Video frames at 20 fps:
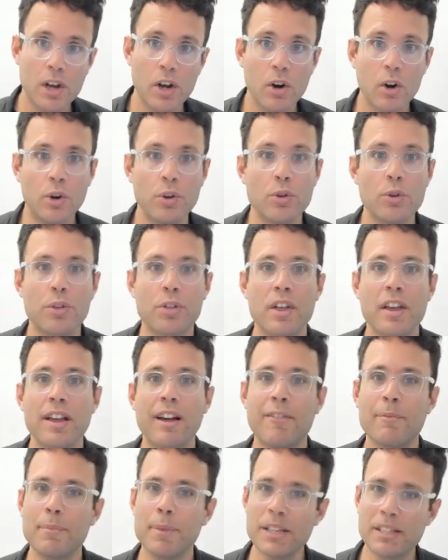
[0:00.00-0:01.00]
or you think
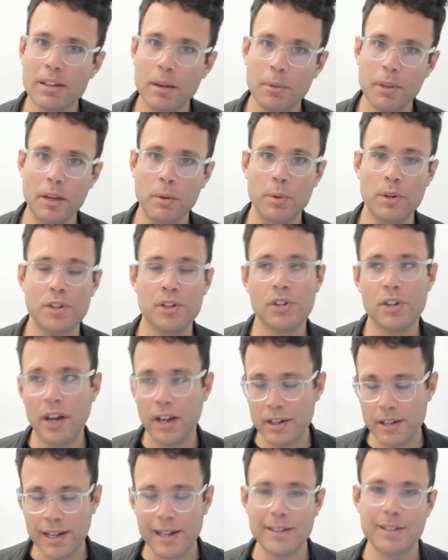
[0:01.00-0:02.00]
I've missed something, which I
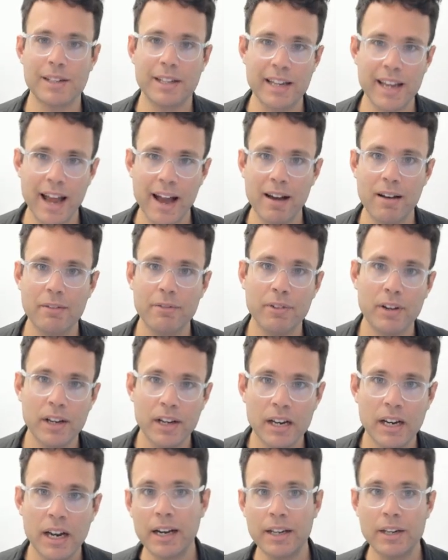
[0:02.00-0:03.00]
undoubtedly have
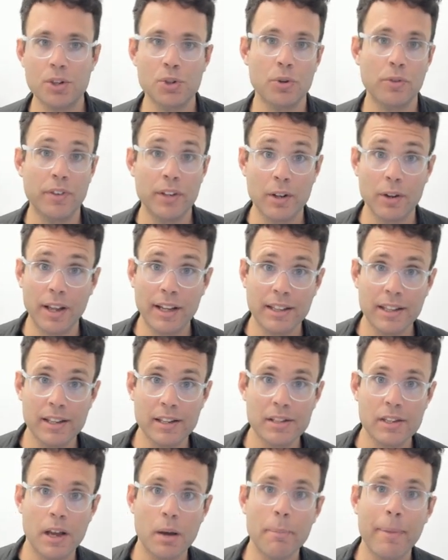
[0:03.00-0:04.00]
in a short video like
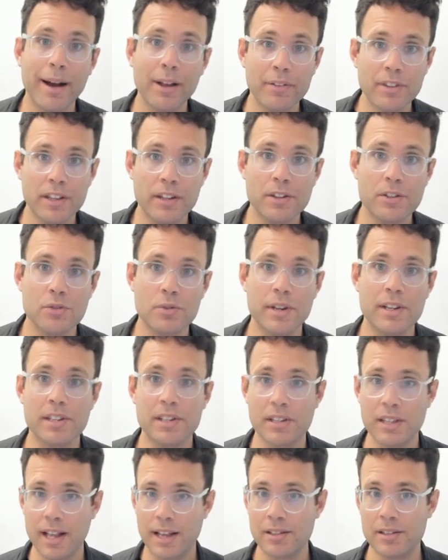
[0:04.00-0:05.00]
this, about the industry as it
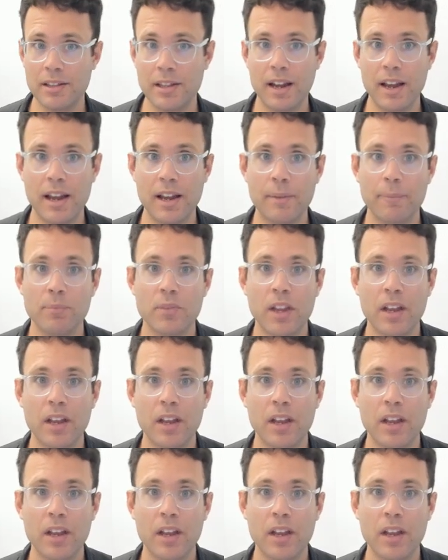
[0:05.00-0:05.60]
stands today.